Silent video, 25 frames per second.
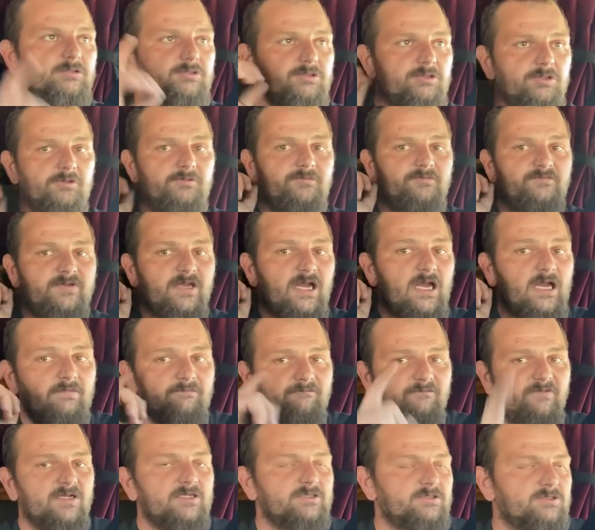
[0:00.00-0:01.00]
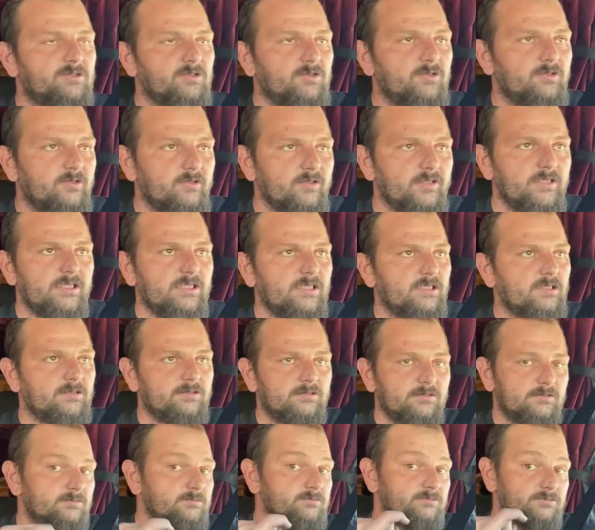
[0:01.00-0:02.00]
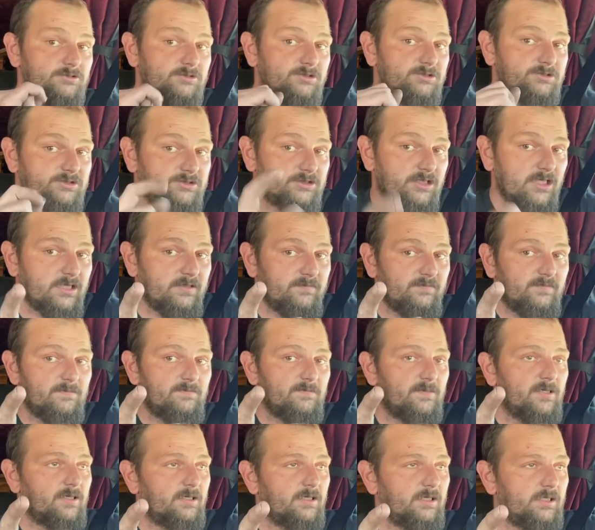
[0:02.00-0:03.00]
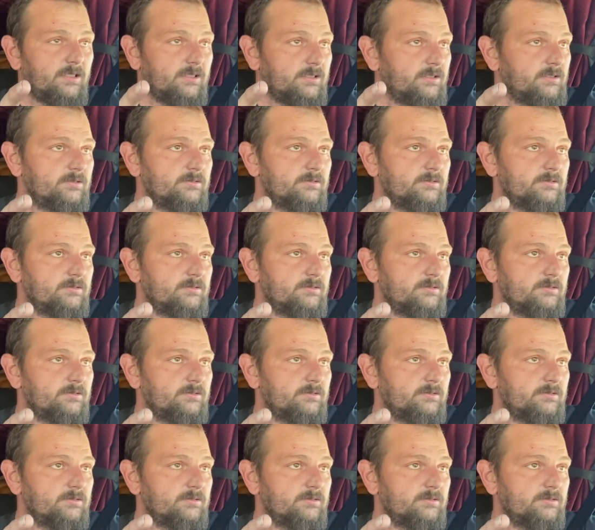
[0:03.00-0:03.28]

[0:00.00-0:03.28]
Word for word: you've got Victoria saving money,